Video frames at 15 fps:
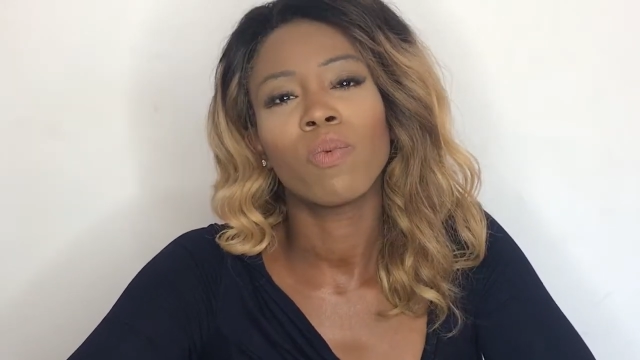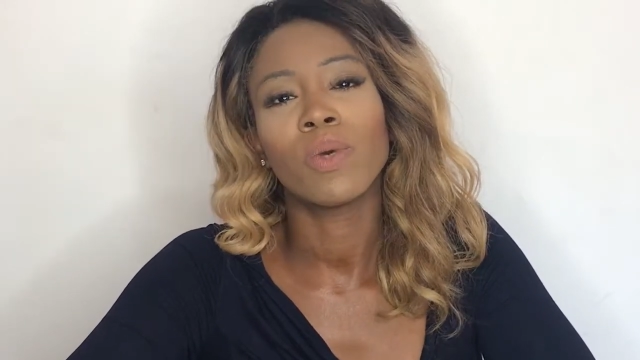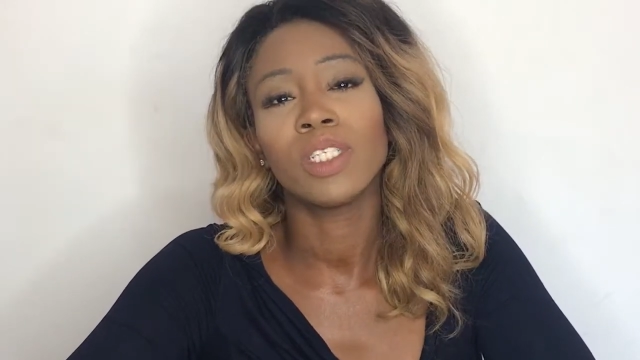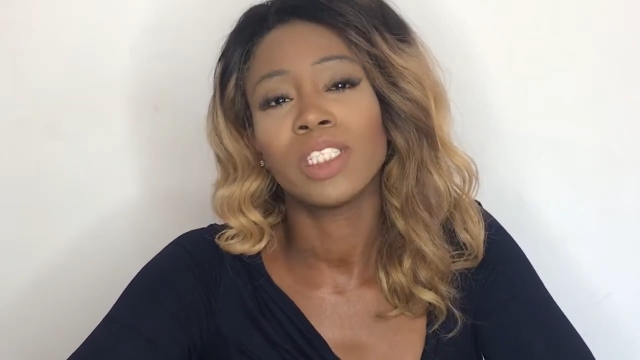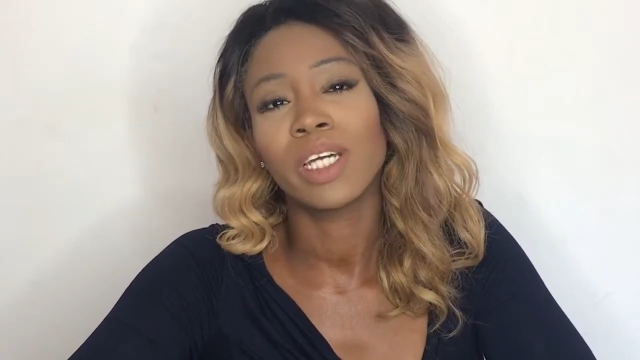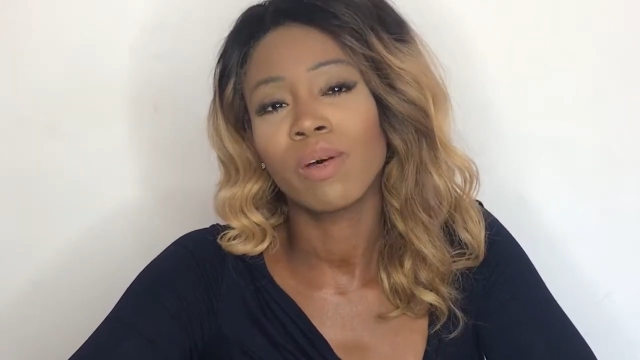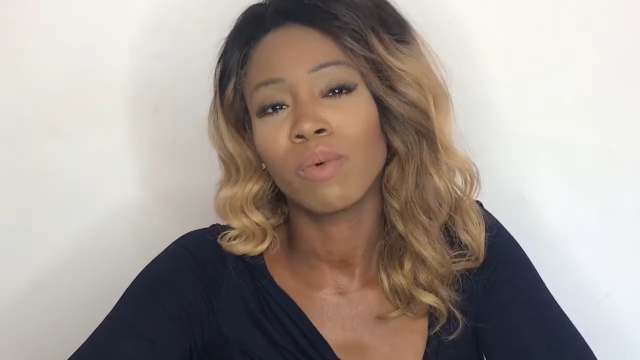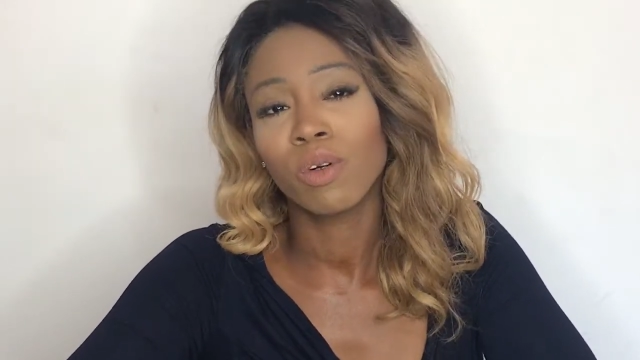
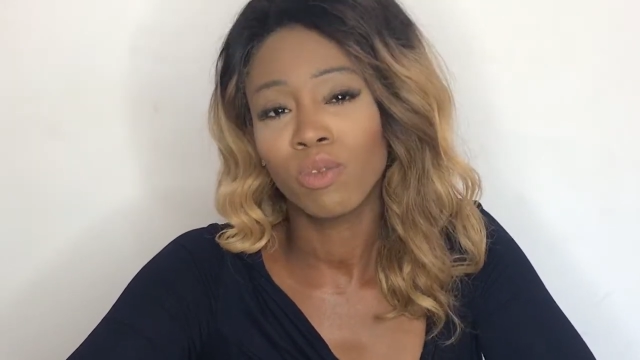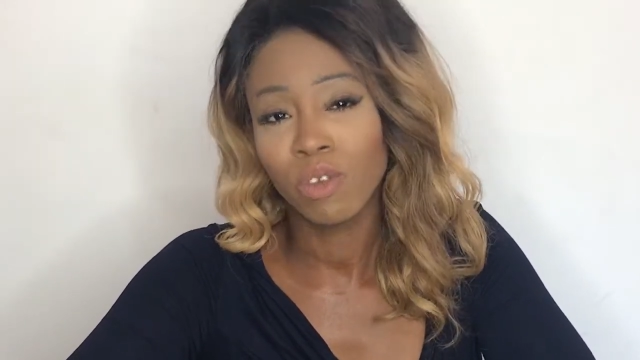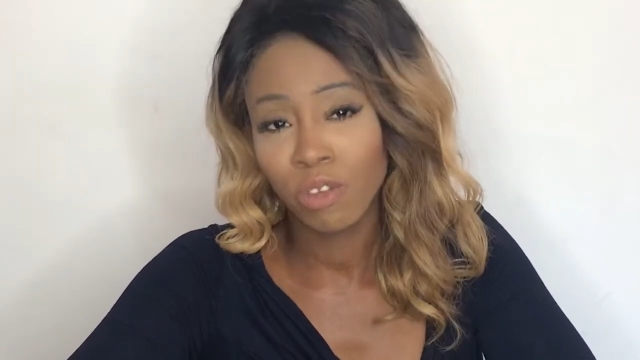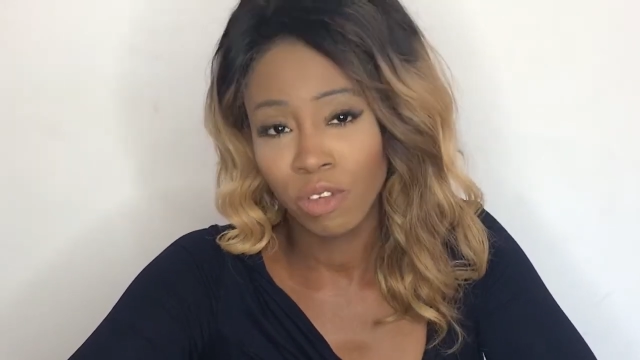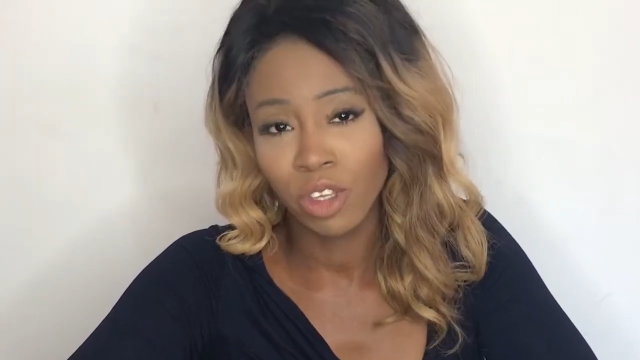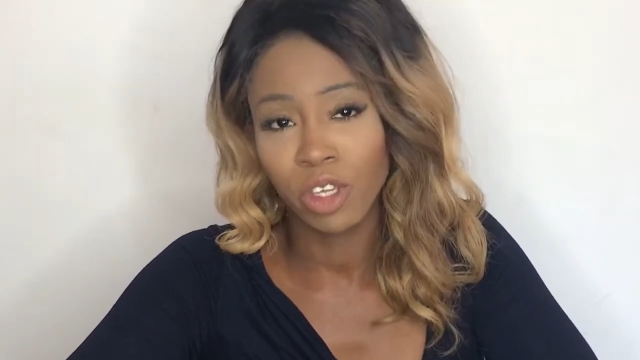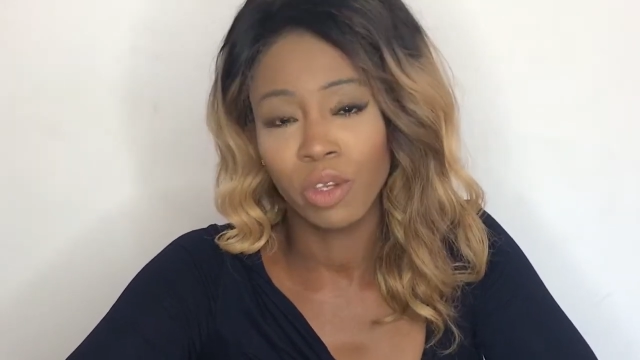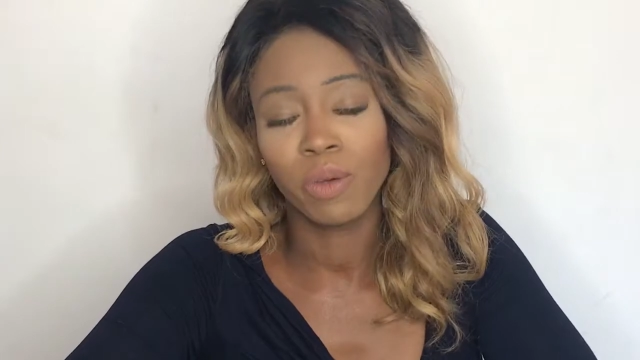which I will
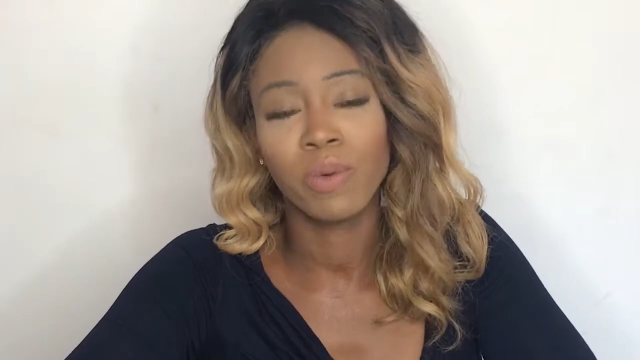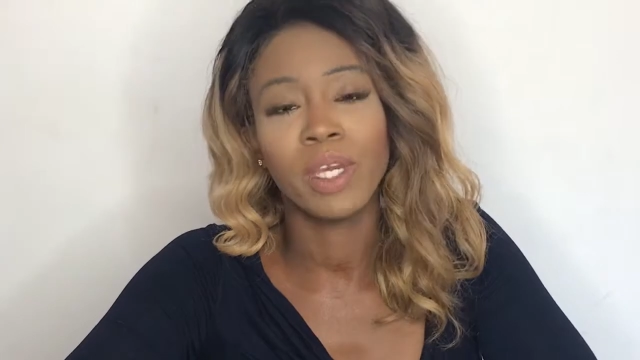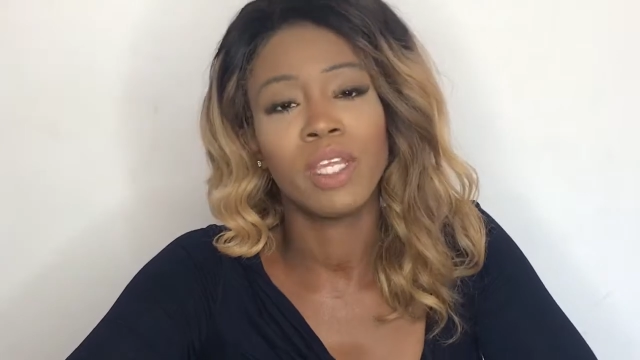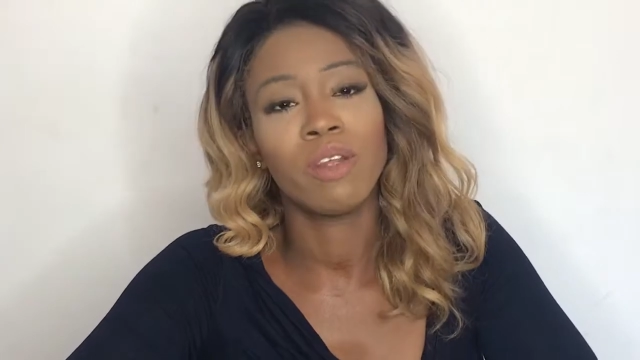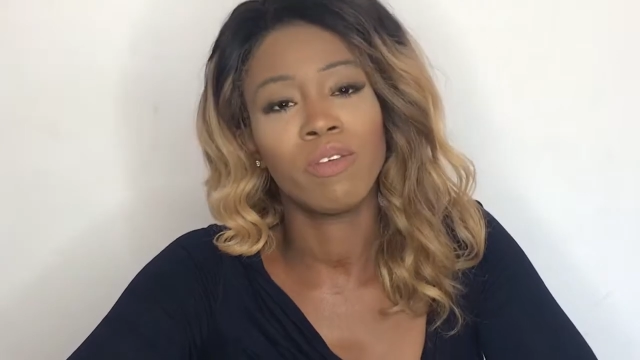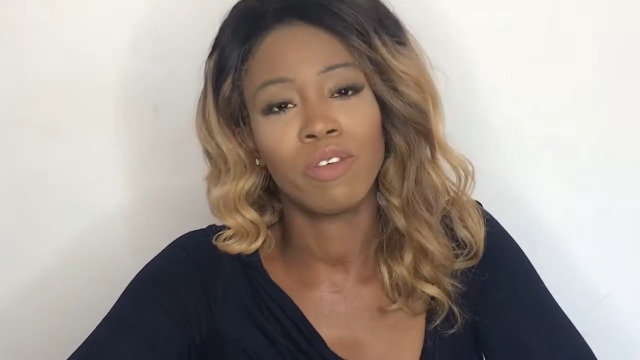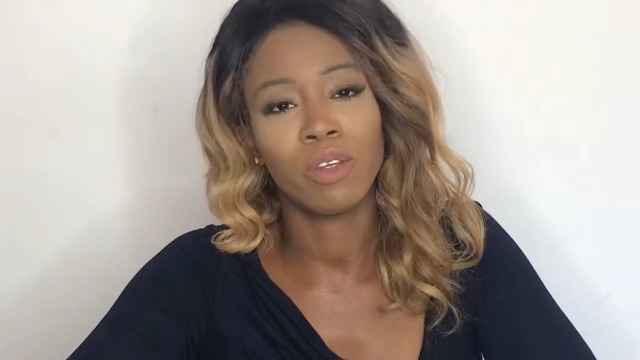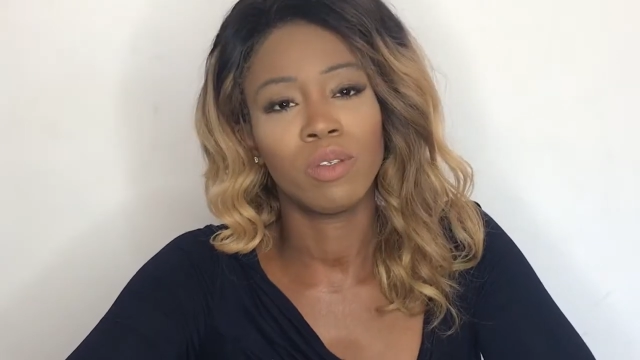review
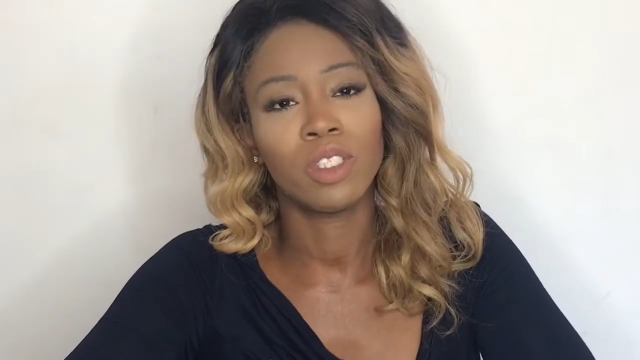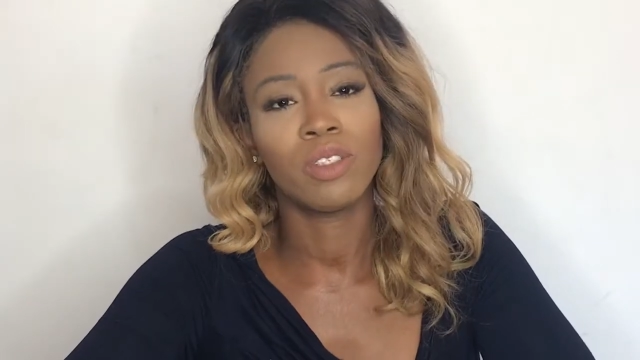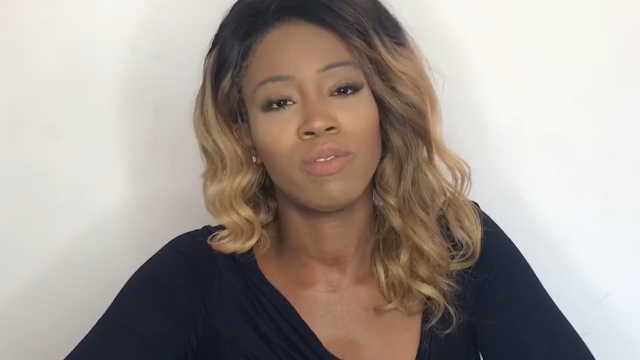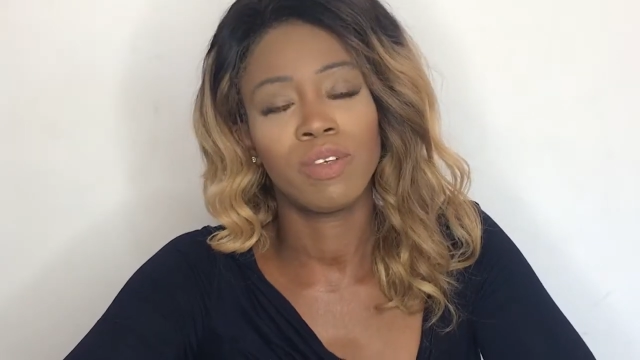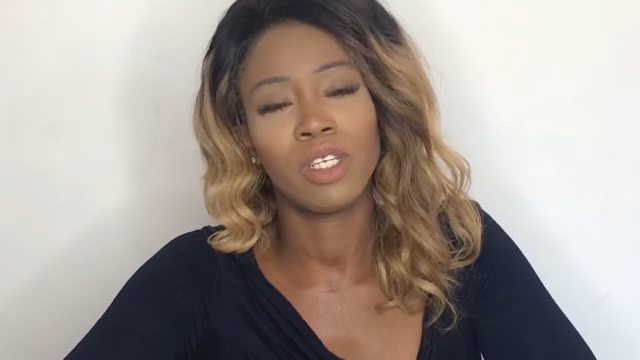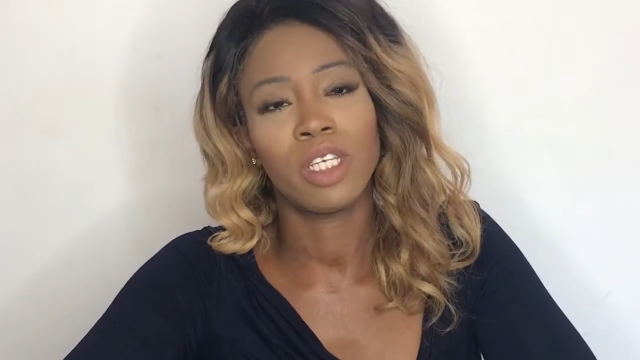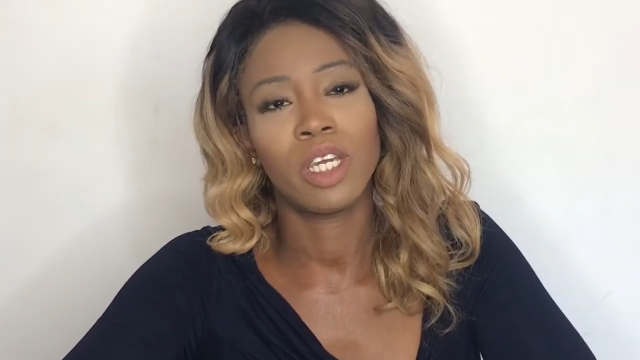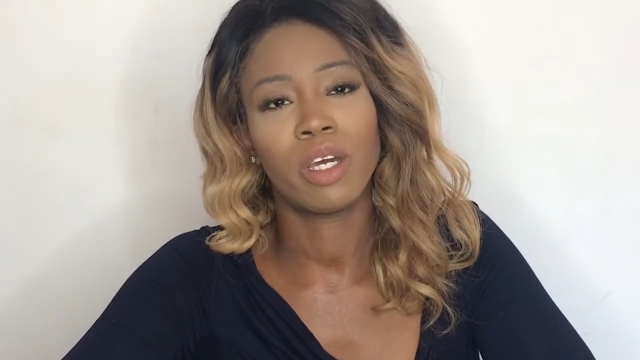in a future
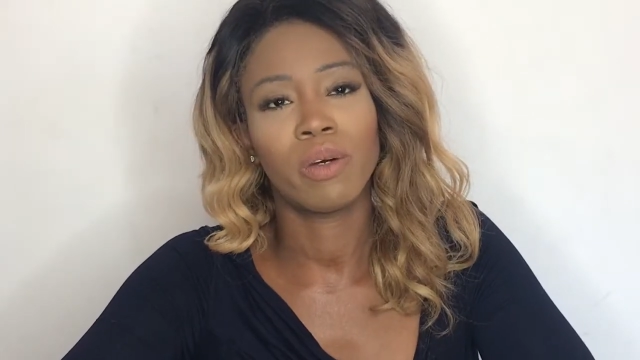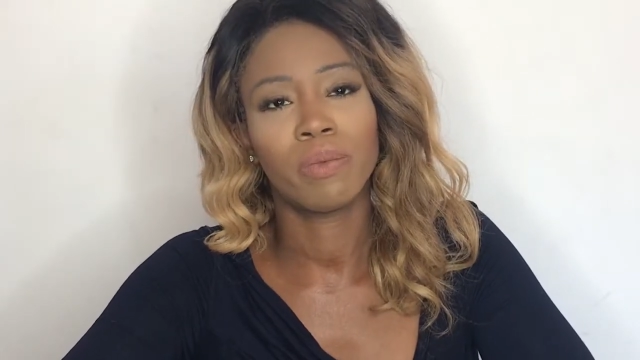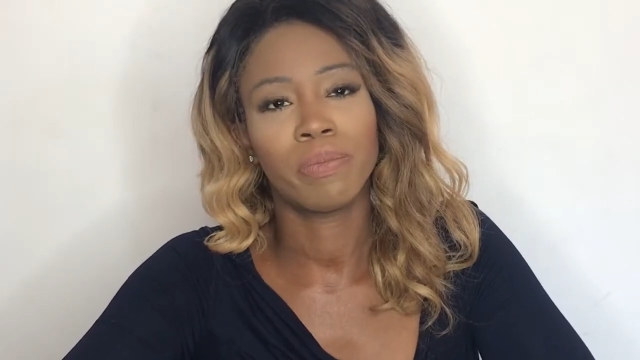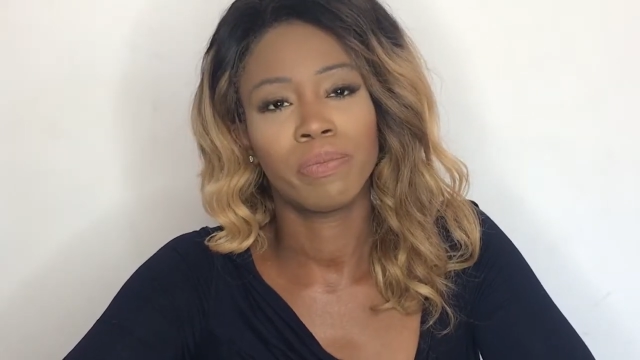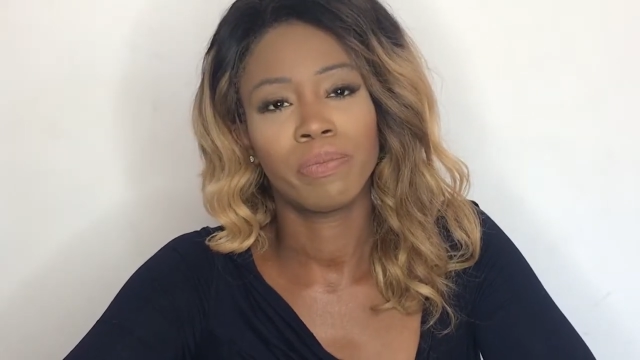video.